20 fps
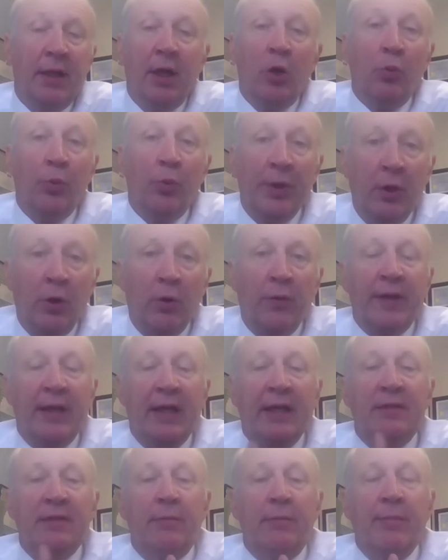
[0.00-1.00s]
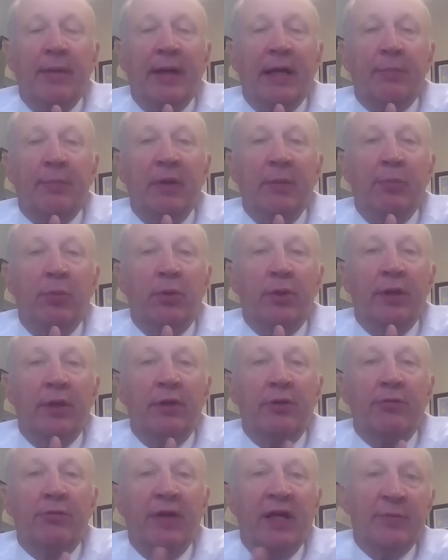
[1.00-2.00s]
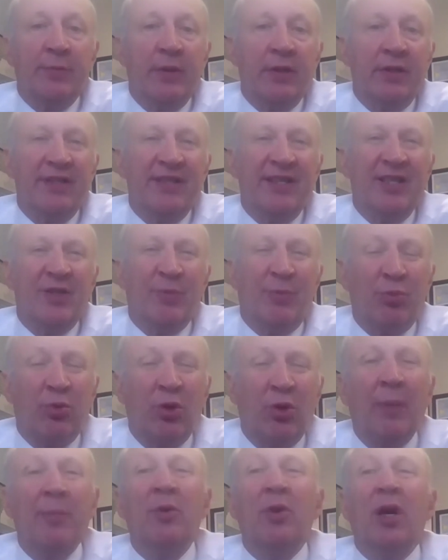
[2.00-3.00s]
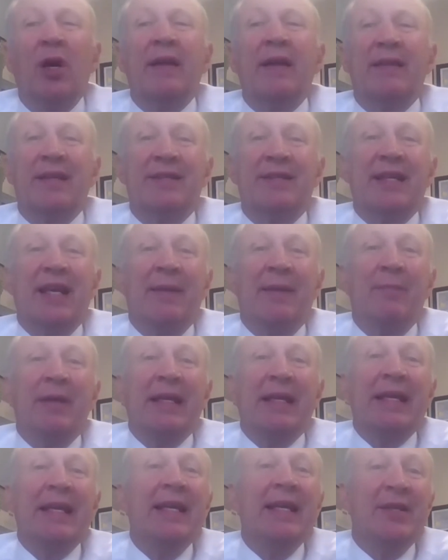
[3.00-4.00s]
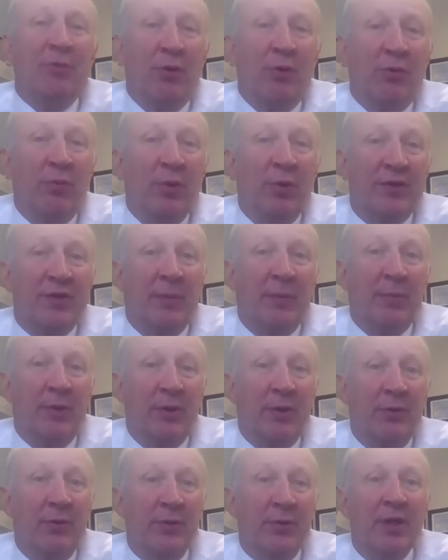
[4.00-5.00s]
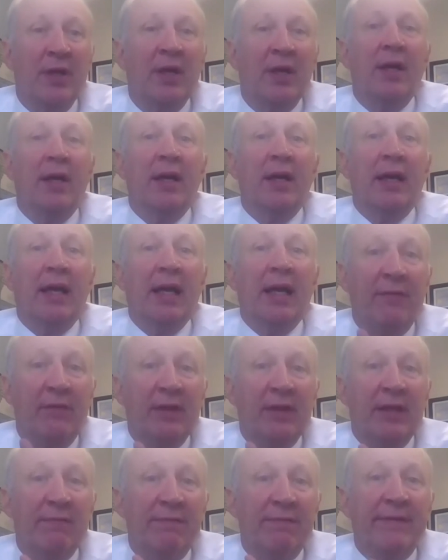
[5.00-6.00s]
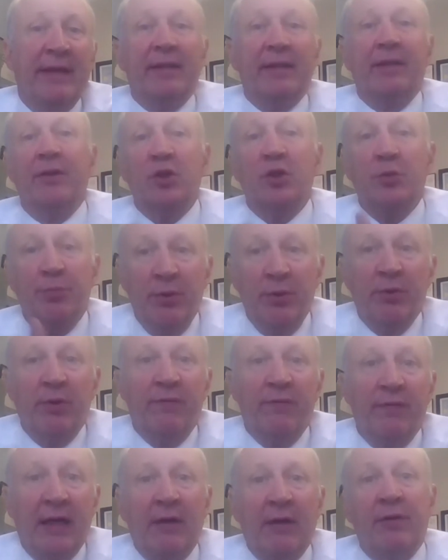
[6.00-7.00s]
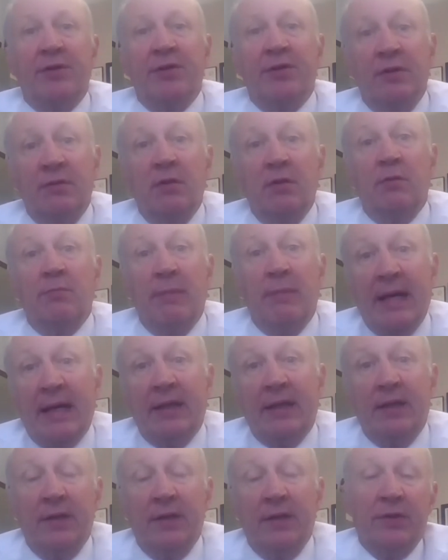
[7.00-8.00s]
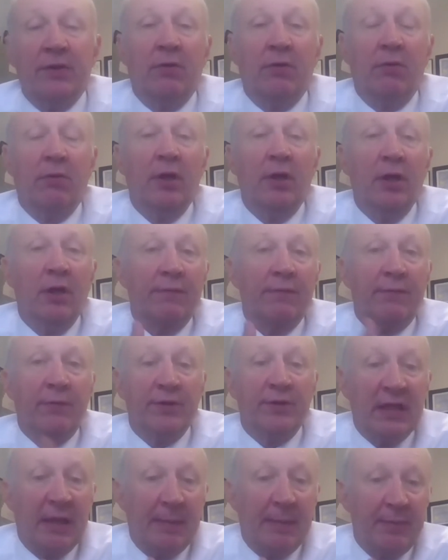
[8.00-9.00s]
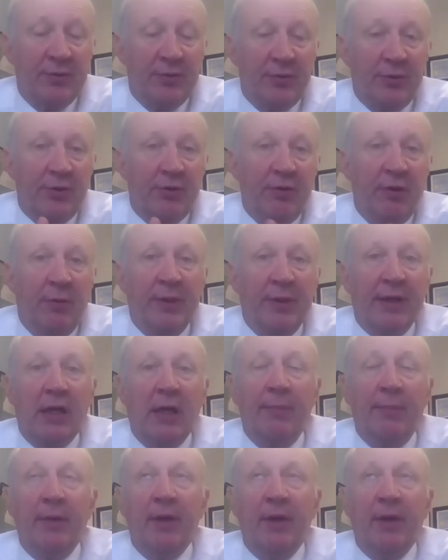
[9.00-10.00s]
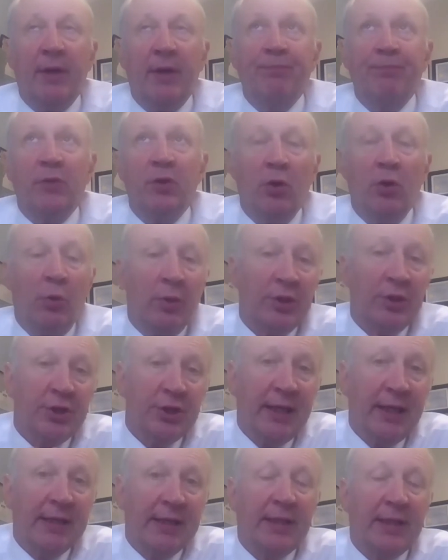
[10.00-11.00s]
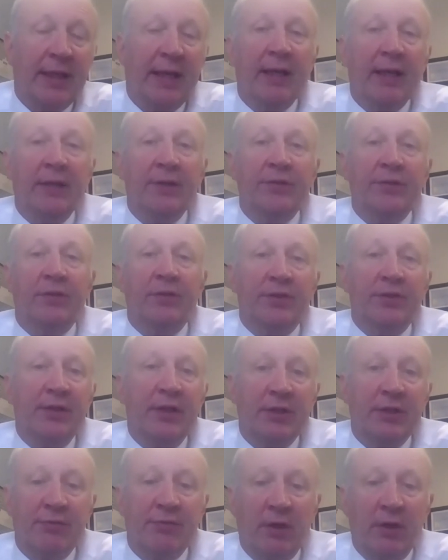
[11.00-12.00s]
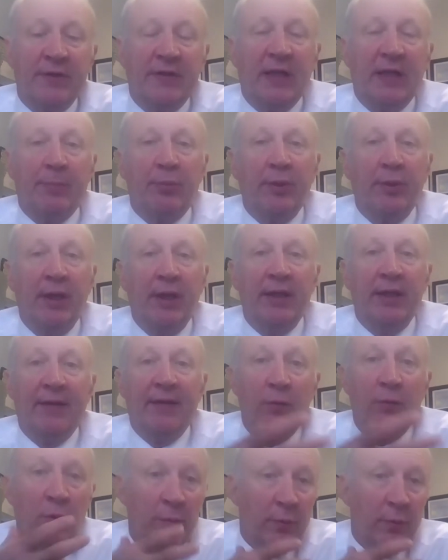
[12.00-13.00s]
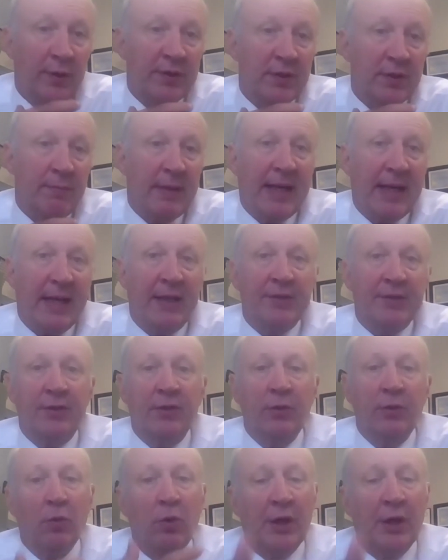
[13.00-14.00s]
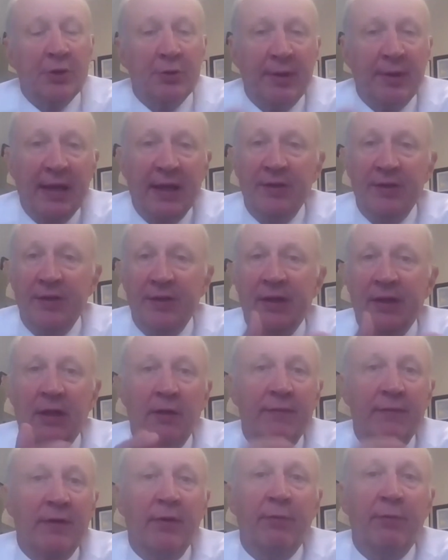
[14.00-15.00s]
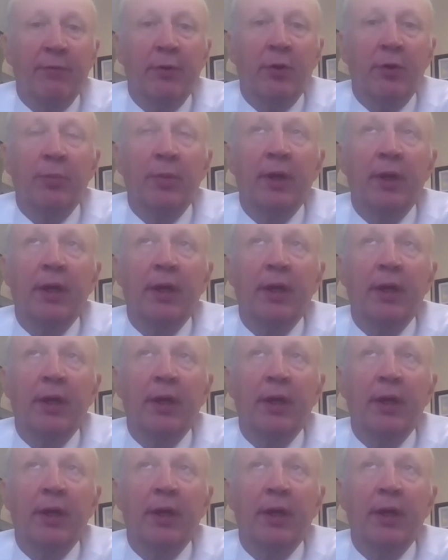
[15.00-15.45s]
we know that asymptomatic people can transmit the disease, but probably not at the same ease with which someone who's heavily infected, spewing virus and symptomatic is. So first step is they're screened when they come in. No one shakes hands. The seats are all separated. Everyone wears a mask. You wash your hands in and out of every room.